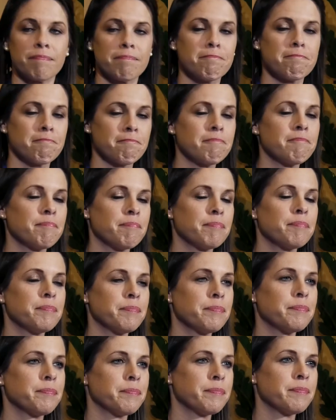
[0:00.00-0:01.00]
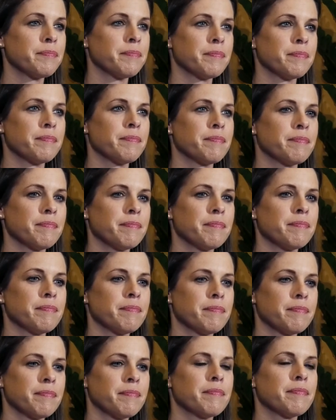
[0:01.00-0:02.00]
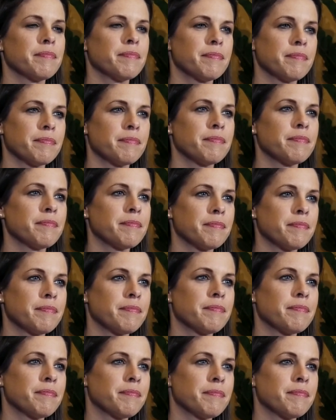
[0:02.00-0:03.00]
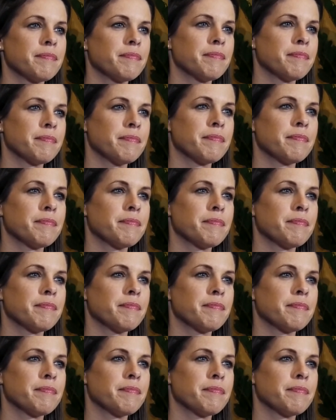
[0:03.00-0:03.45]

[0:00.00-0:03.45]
No words are spoken by the person on screen.